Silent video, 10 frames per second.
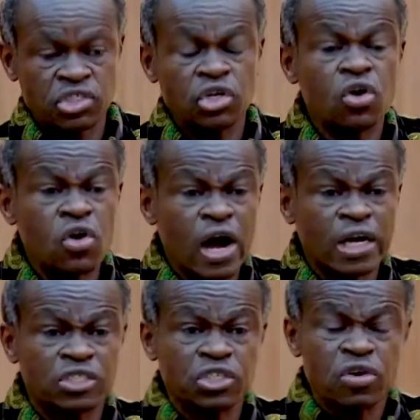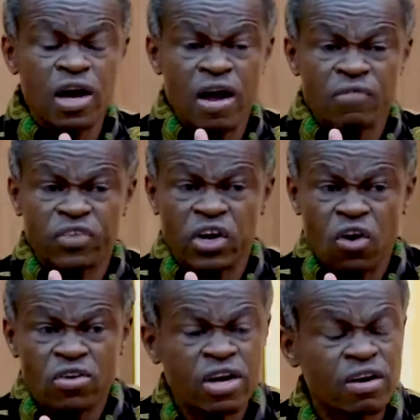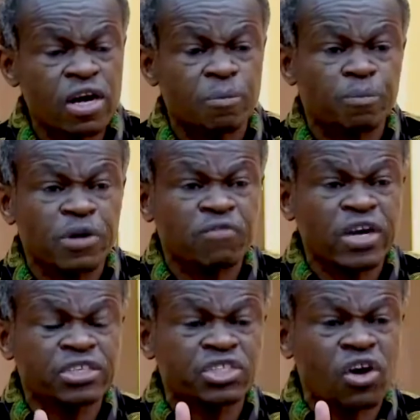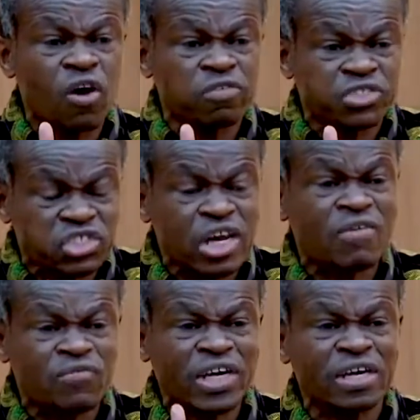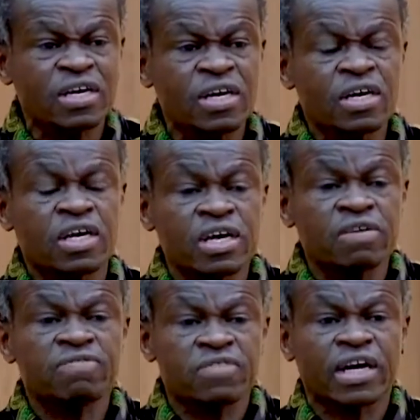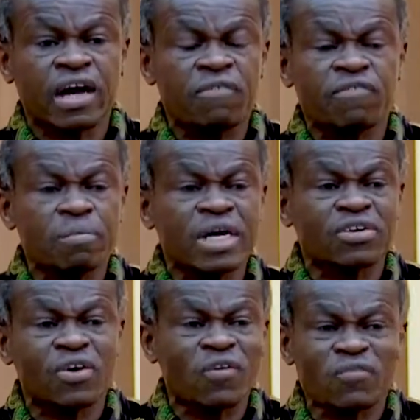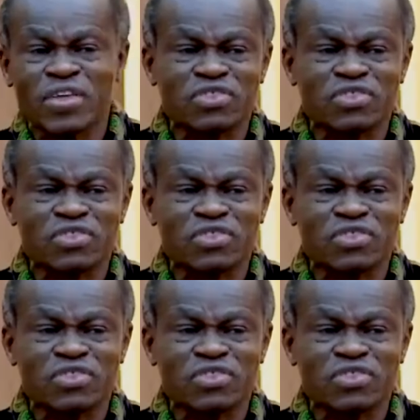So as you have the honor and privilege of serving in the government of